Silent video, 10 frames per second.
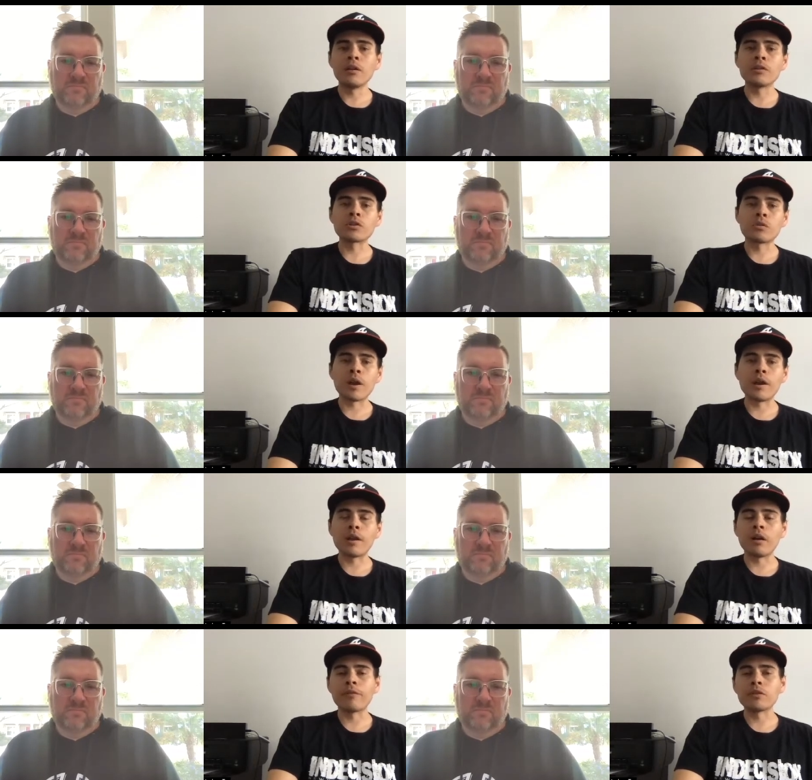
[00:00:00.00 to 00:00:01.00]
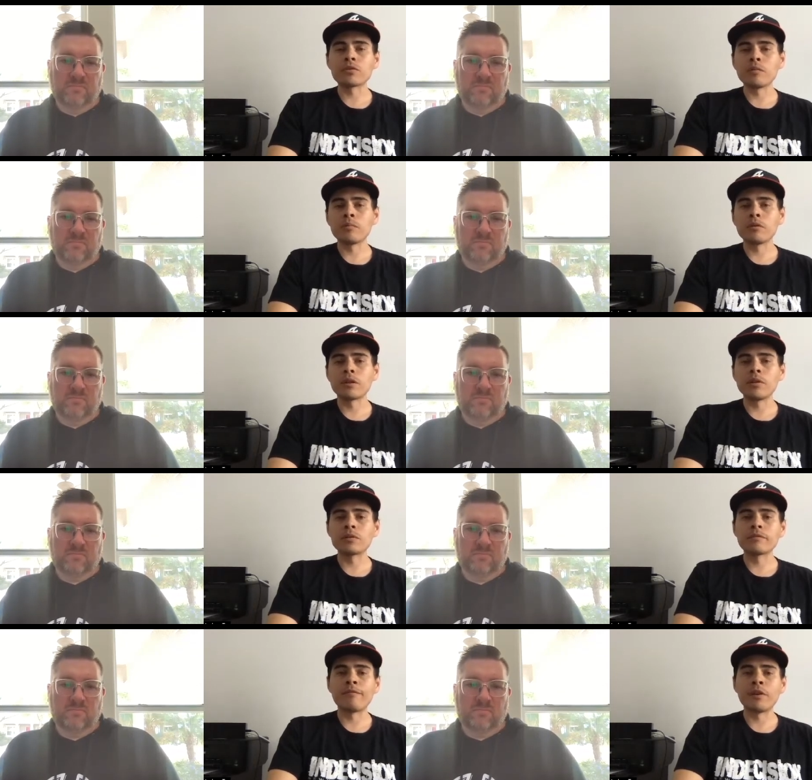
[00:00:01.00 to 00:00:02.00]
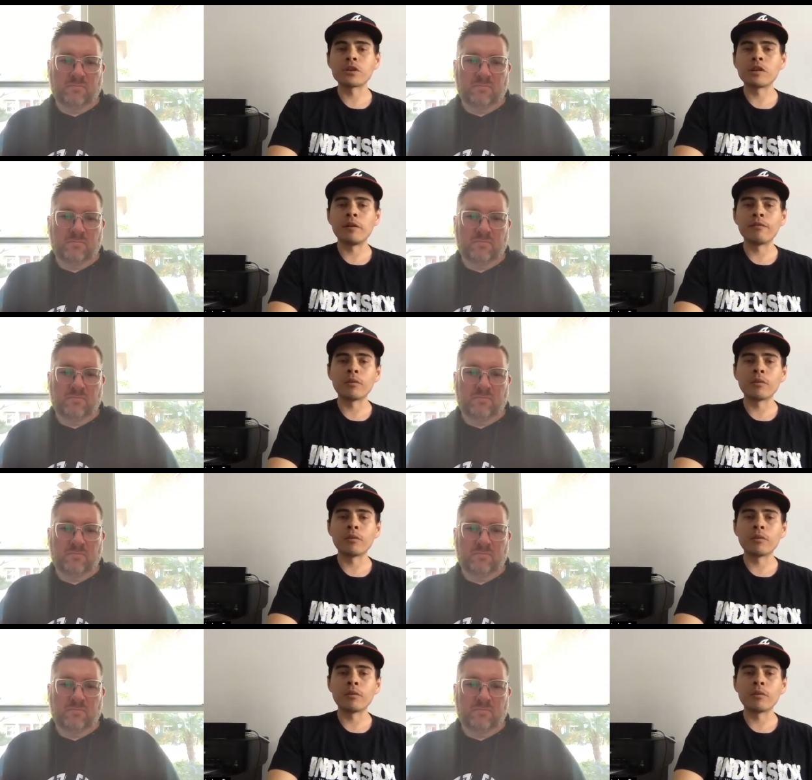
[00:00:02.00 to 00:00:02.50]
Speaker 1: He was creating off the dribble. He was finishing above the